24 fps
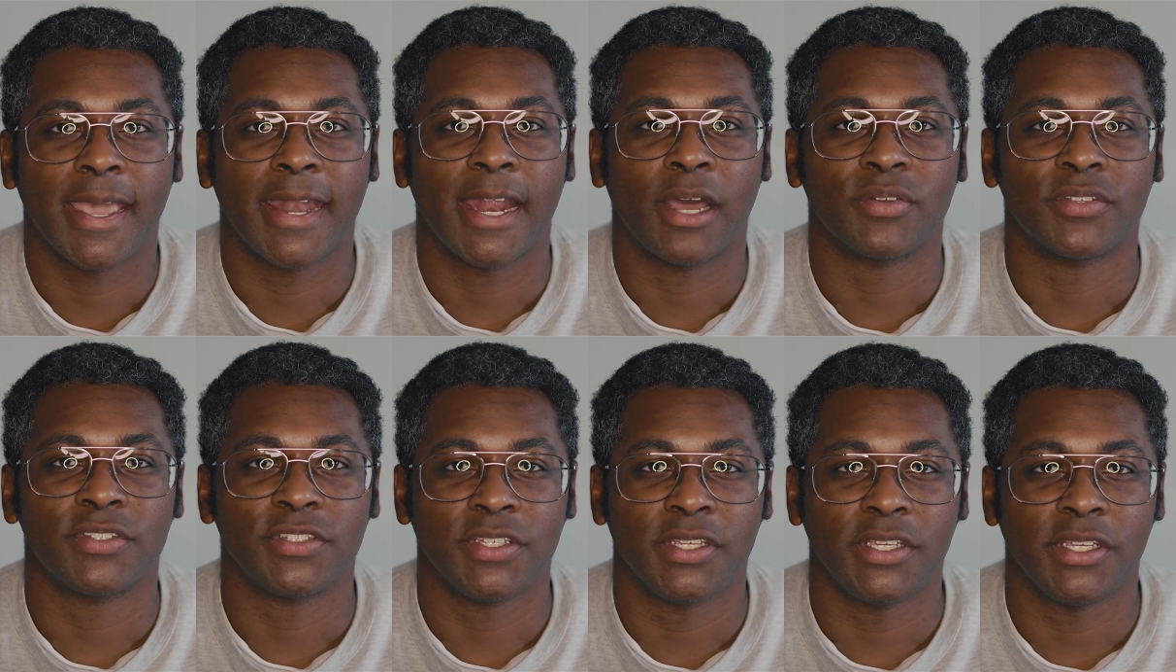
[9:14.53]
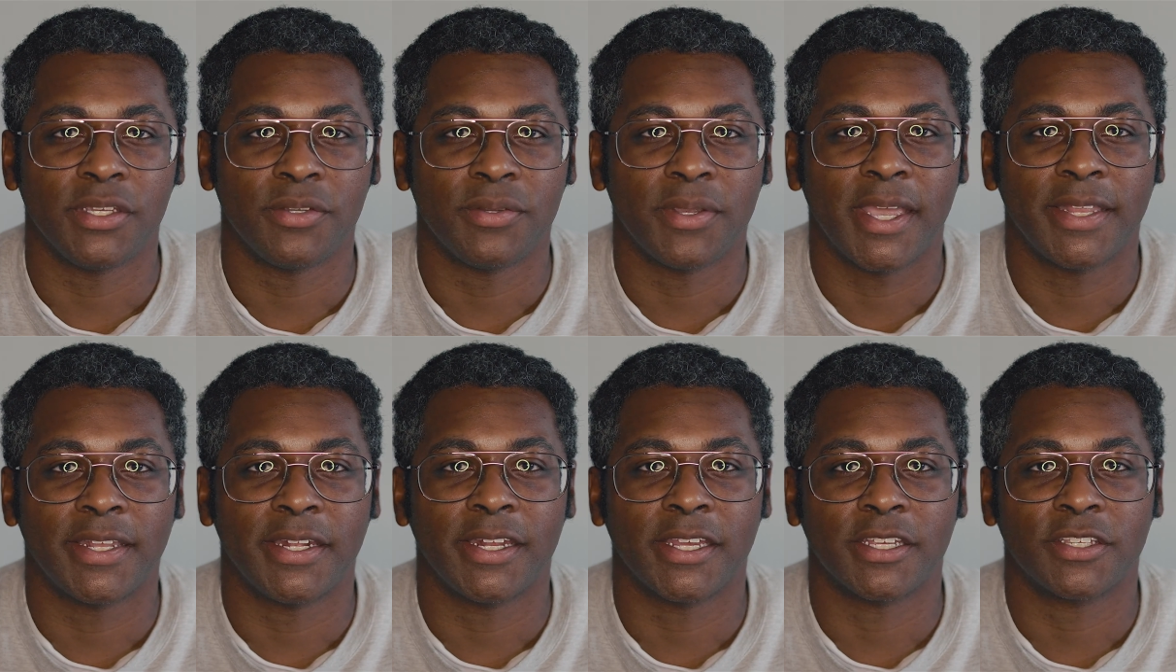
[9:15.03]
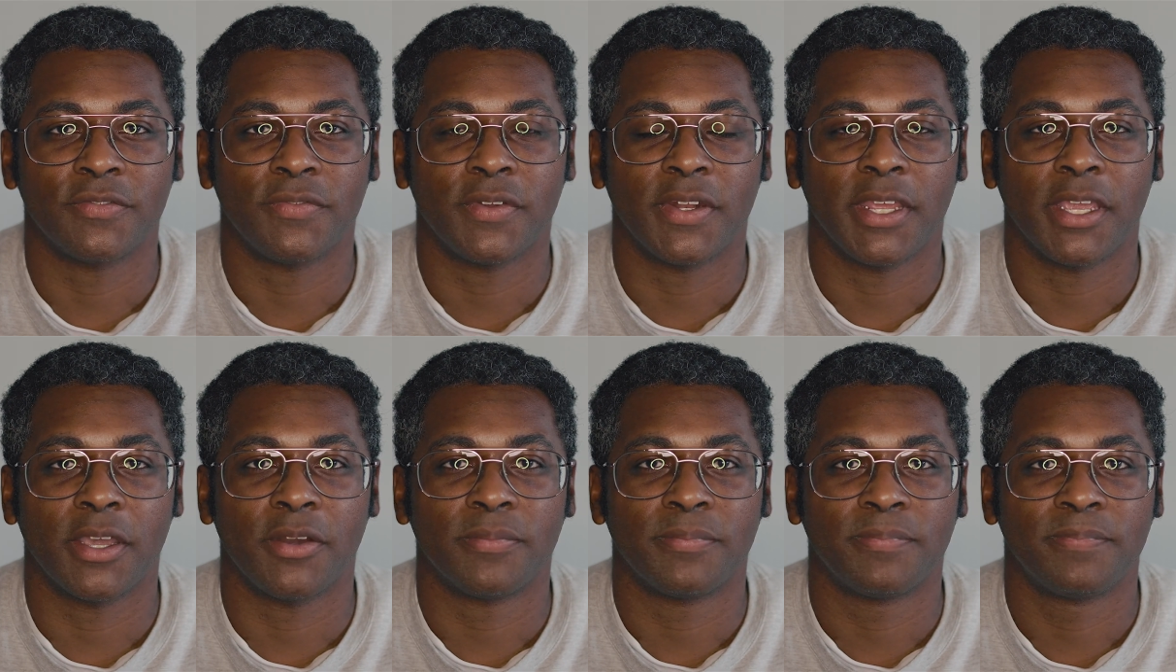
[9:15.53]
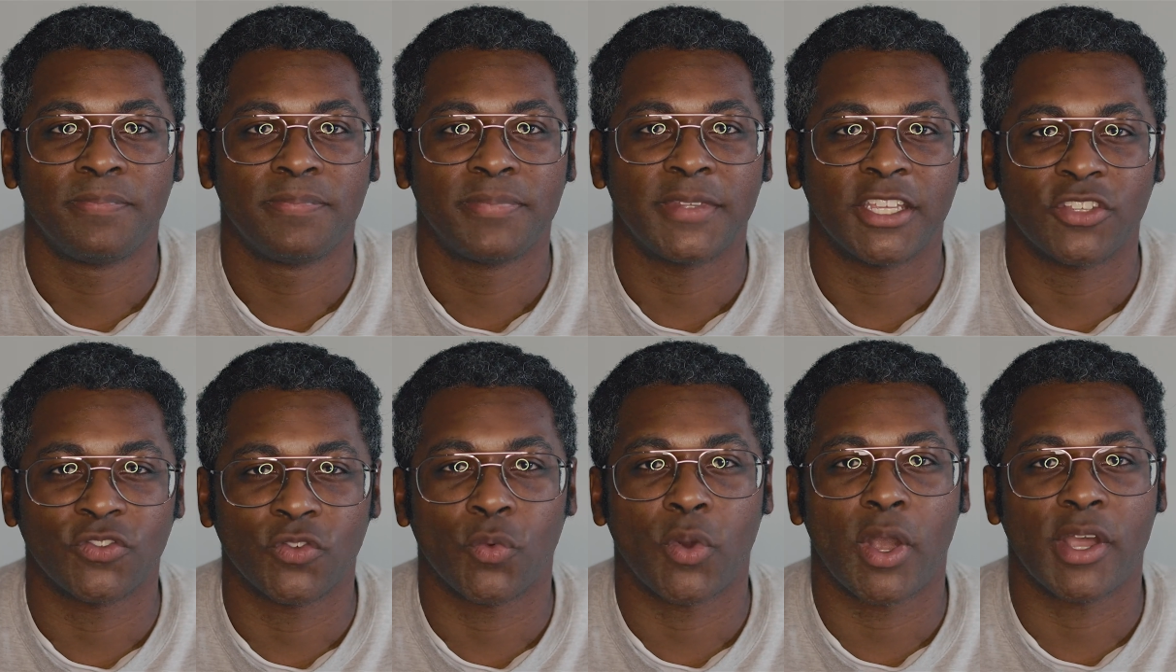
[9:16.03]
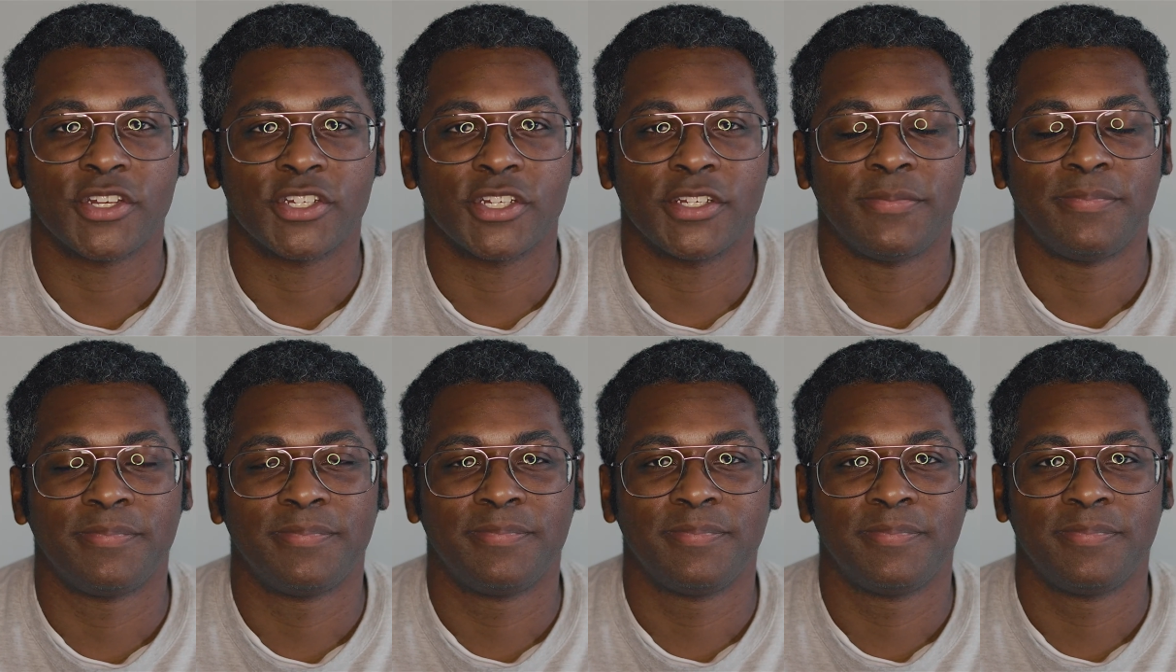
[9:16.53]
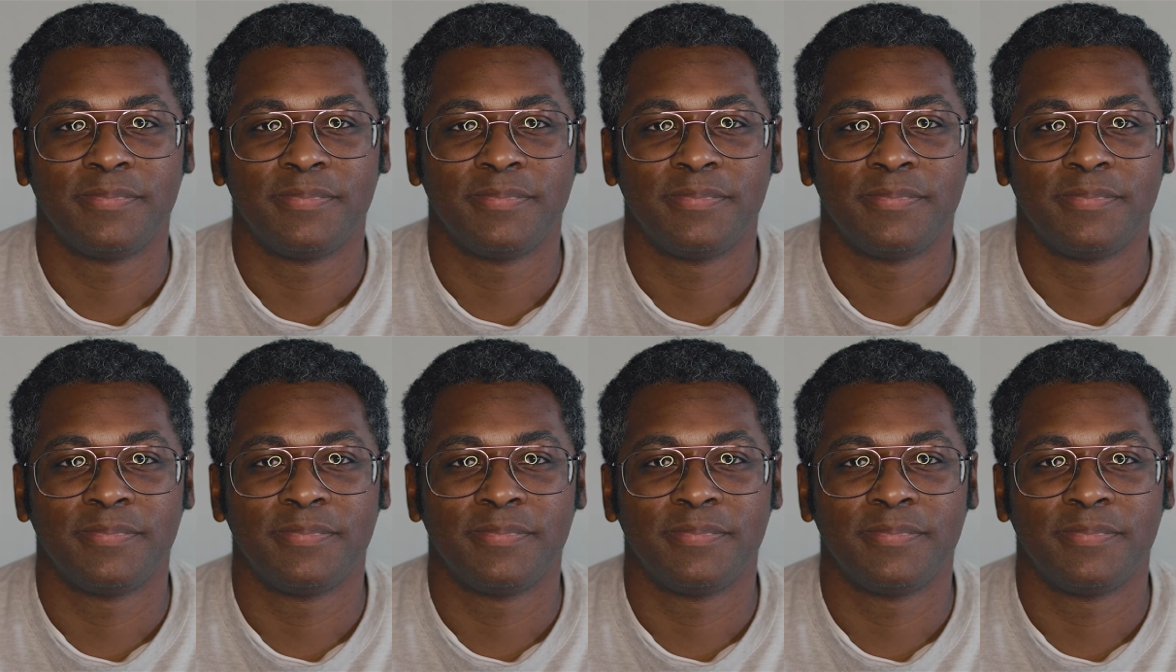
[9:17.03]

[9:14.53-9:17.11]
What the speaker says: and I'll see you in the next video. Thanks for watching.